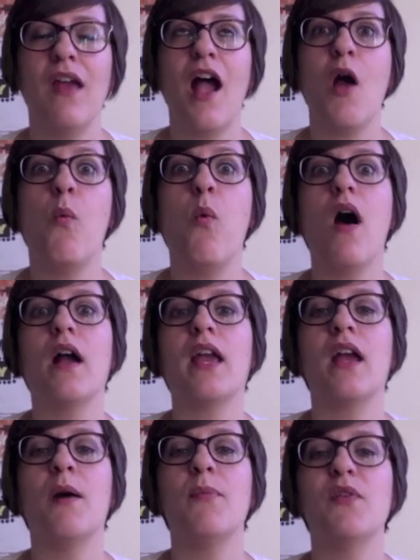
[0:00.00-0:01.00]
and
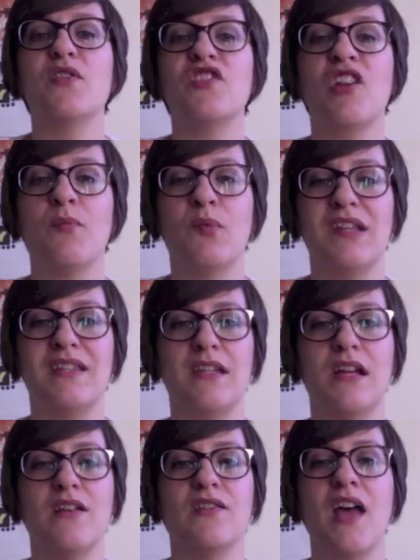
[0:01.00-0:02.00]
walking up those subway
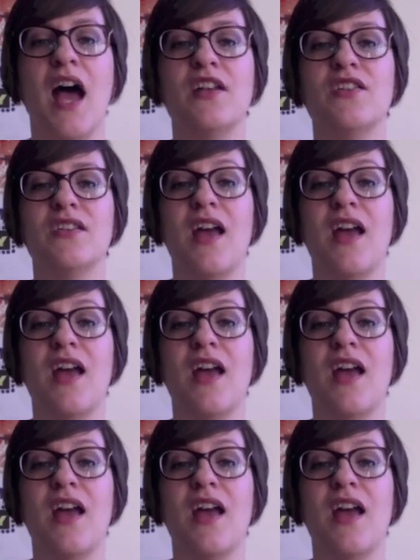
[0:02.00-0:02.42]
stairs. I